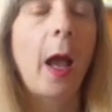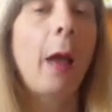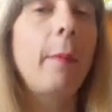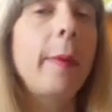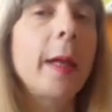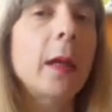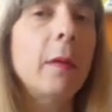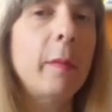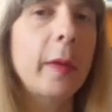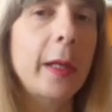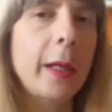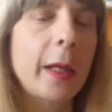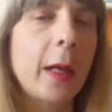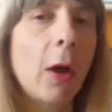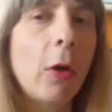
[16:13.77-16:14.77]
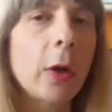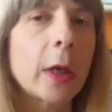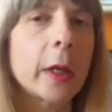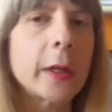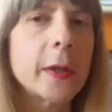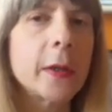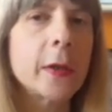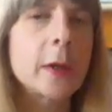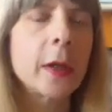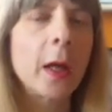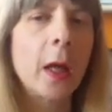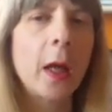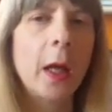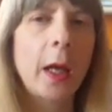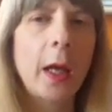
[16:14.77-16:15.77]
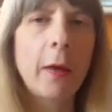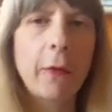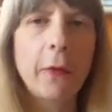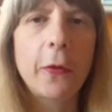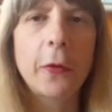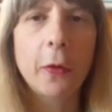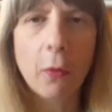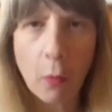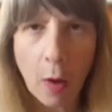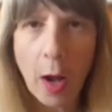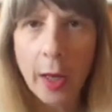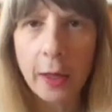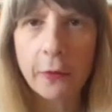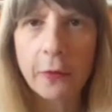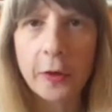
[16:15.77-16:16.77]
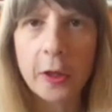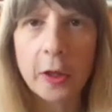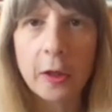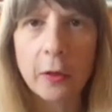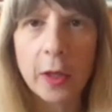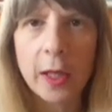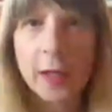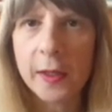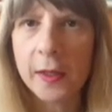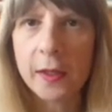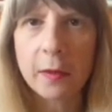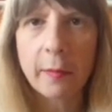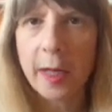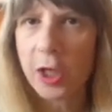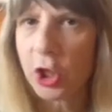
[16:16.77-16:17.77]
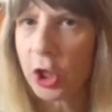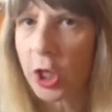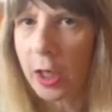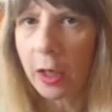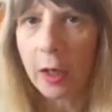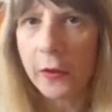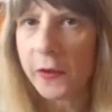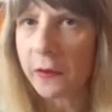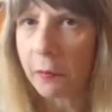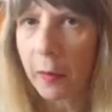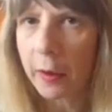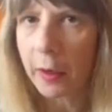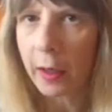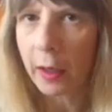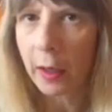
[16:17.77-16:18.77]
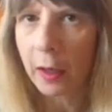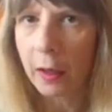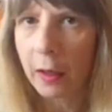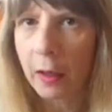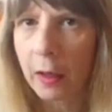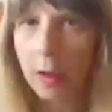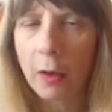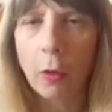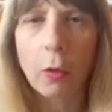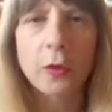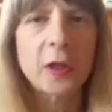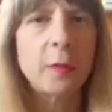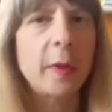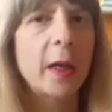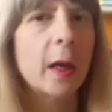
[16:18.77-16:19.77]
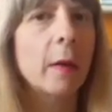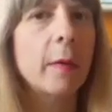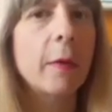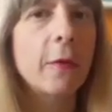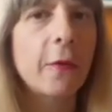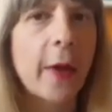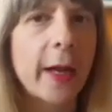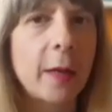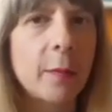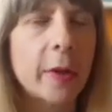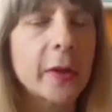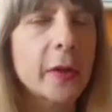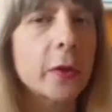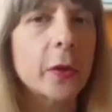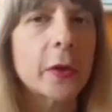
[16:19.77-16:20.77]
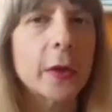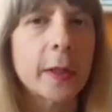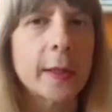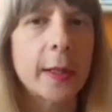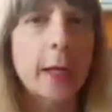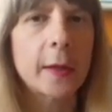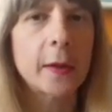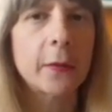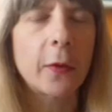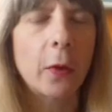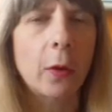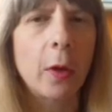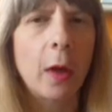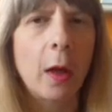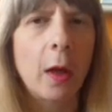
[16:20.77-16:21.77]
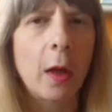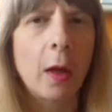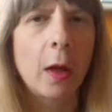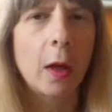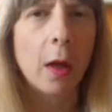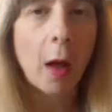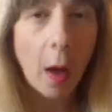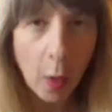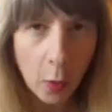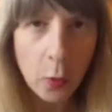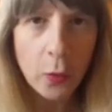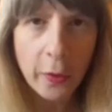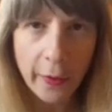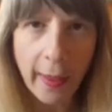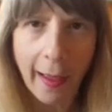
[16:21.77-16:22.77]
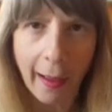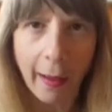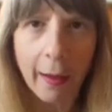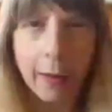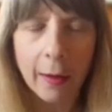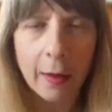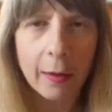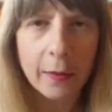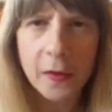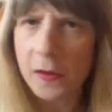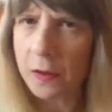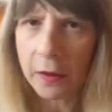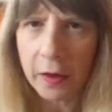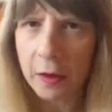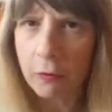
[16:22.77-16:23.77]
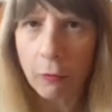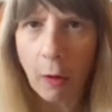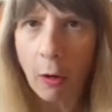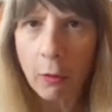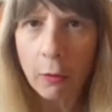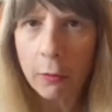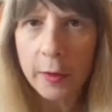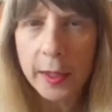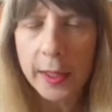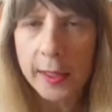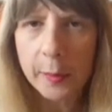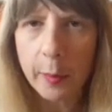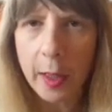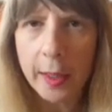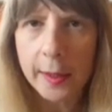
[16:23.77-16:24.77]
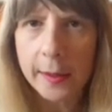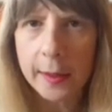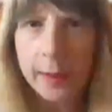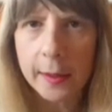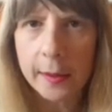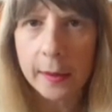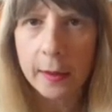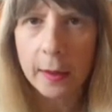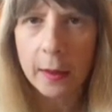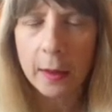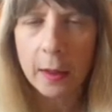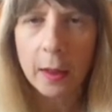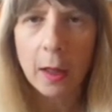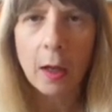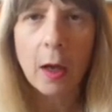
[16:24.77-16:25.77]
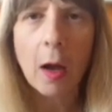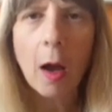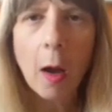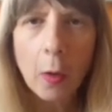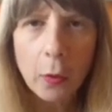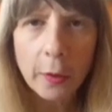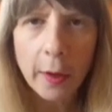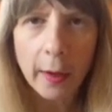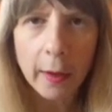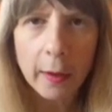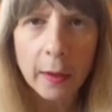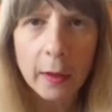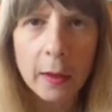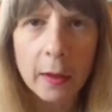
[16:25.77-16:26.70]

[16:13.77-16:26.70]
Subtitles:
And be completely honest. If the why for you is to make shitloads of money or to become famous or successful, own that. There's nothing wrong with these places. Own it.